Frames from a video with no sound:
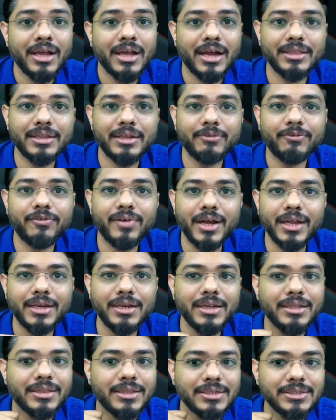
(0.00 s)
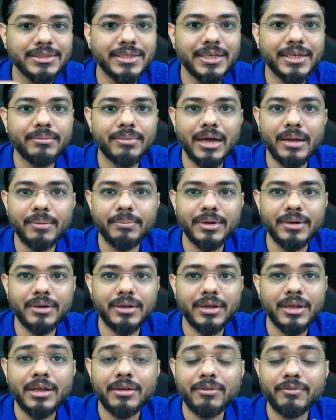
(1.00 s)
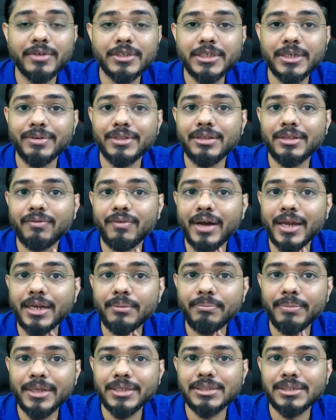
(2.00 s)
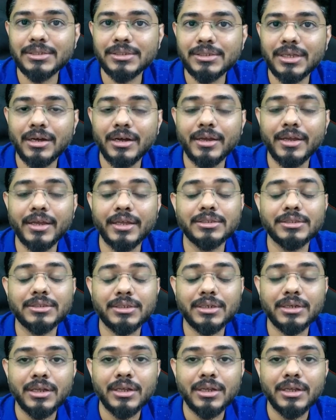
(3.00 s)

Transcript: And then finally this game happened. Vishy with the white pieces against